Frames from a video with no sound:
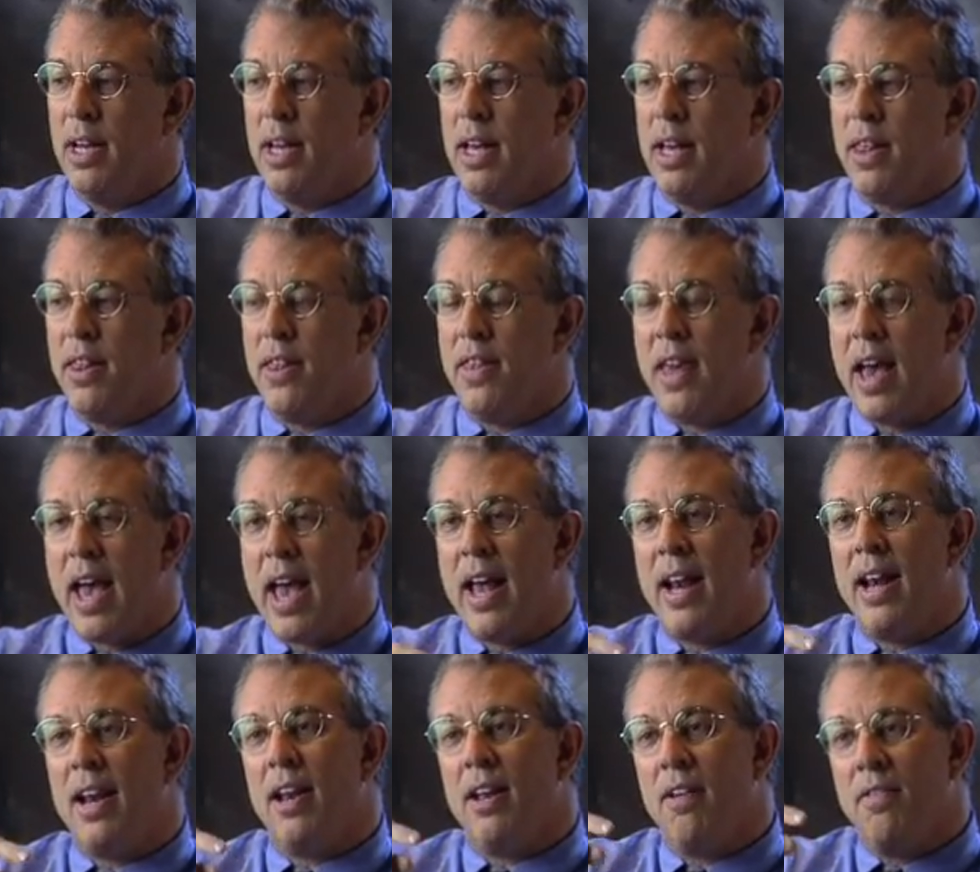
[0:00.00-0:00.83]
that
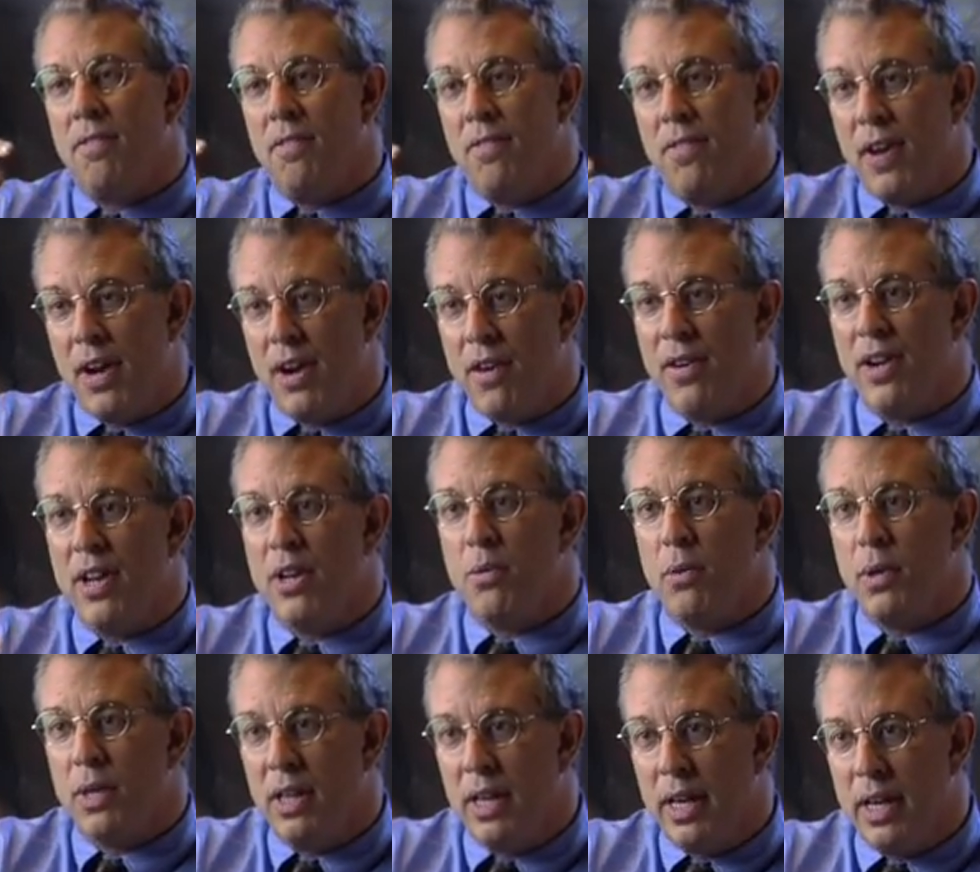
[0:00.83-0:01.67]
very
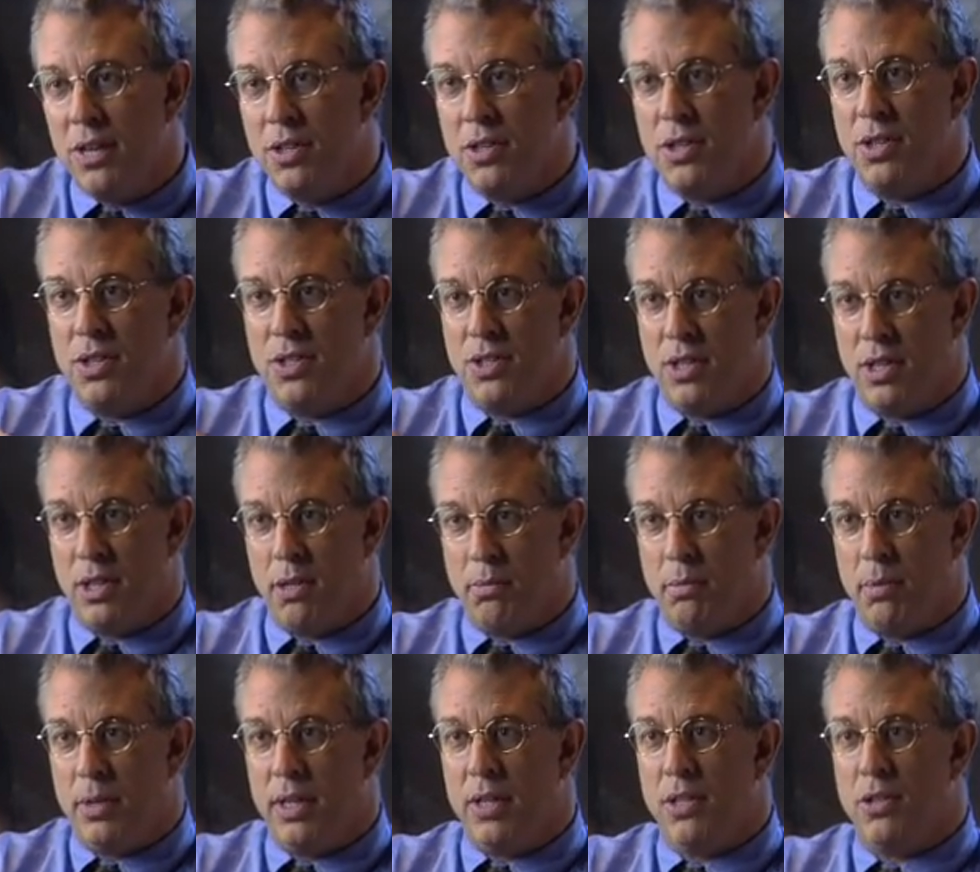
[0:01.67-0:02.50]
relationship
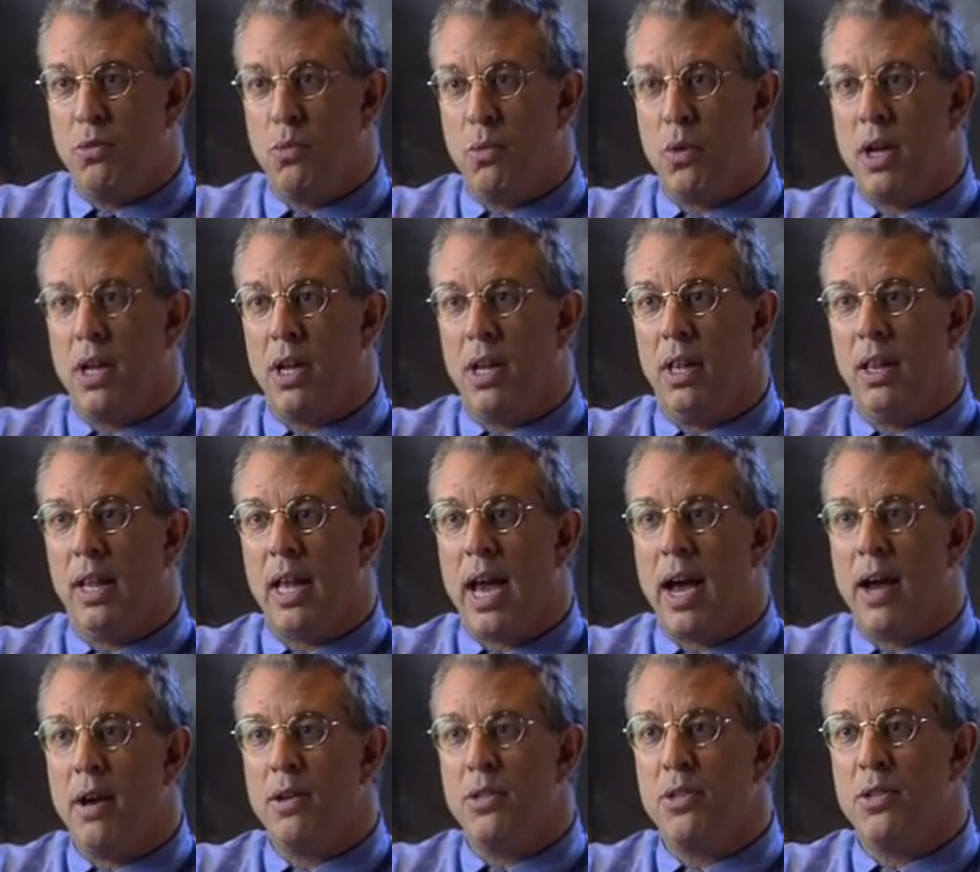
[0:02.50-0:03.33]
is what
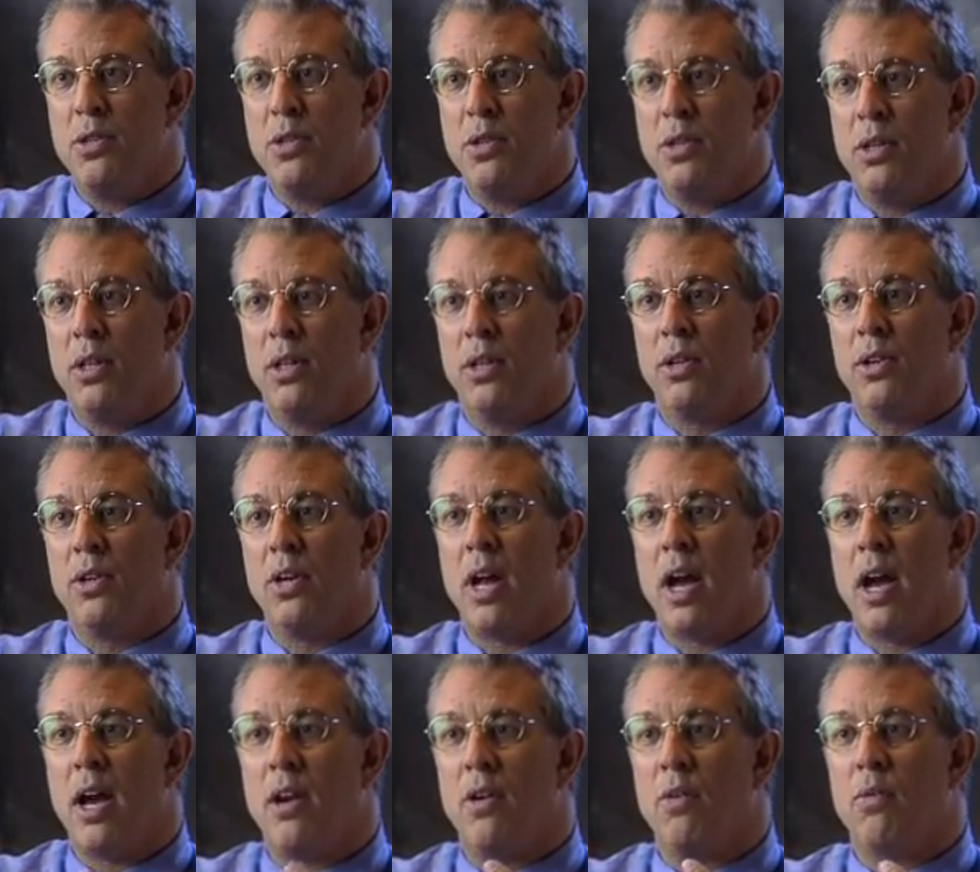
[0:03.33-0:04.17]
allows you to learn
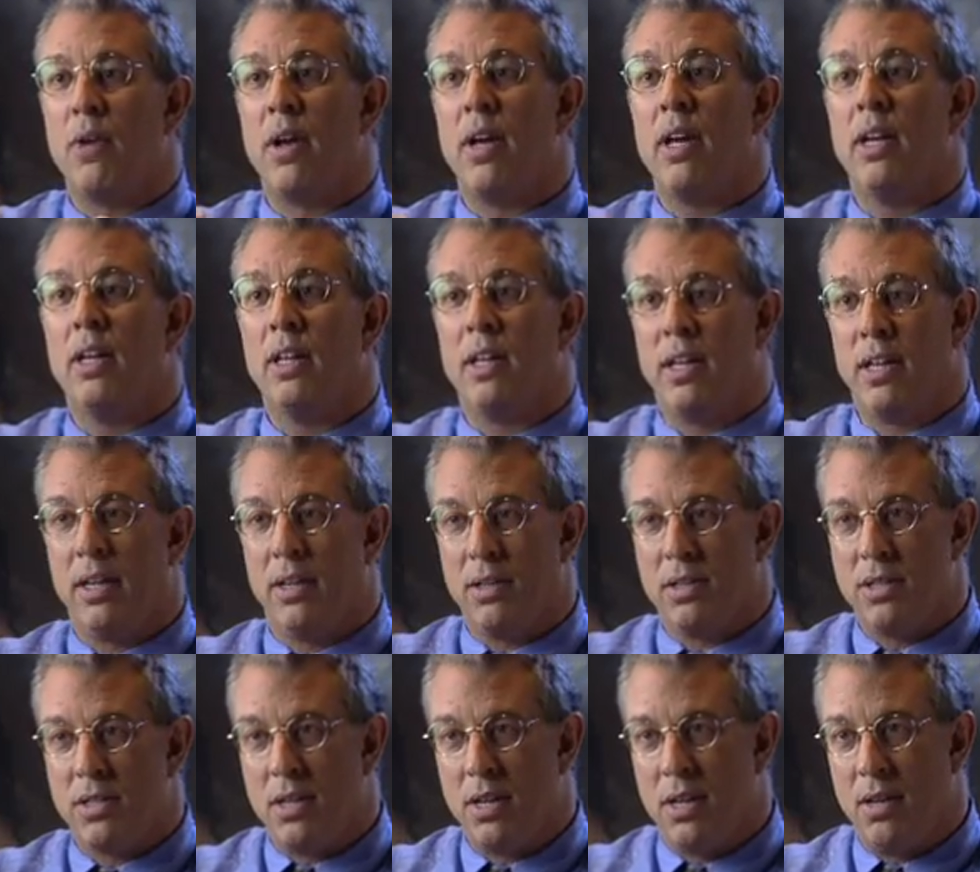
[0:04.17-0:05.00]
how to regulate
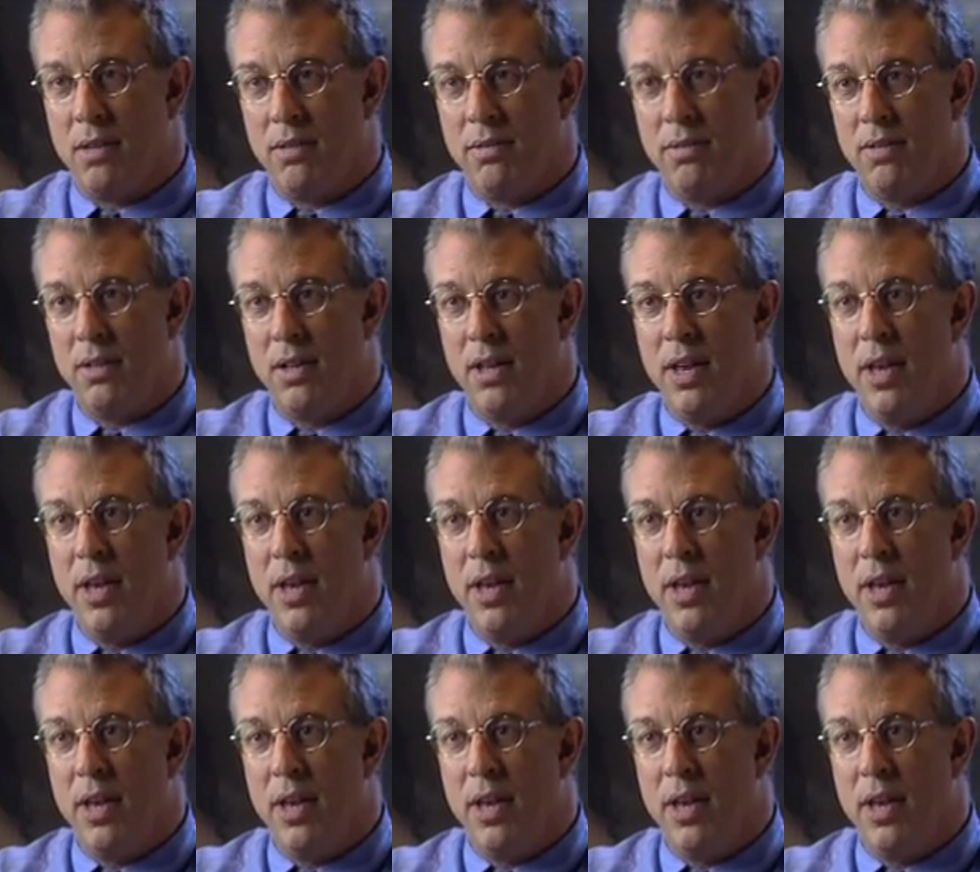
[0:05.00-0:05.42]
yourself.